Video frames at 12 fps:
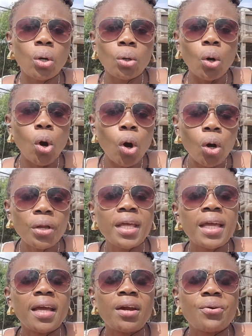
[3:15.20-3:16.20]
or they
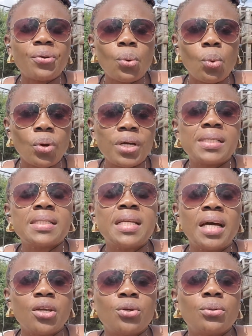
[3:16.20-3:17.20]
can request
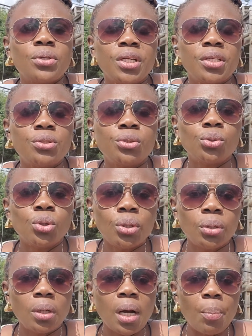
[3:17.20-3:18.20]
that they do
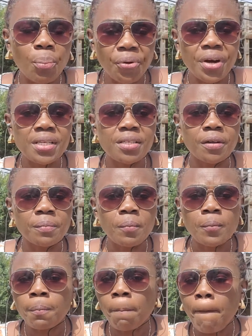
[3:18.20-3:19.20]
appraiser,
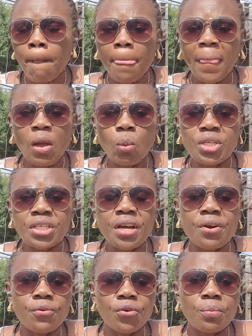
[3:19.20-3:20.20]
which
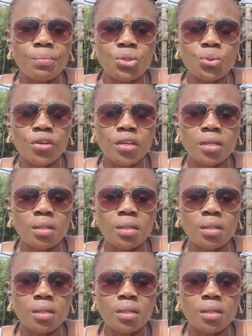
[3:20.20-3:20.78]
can run between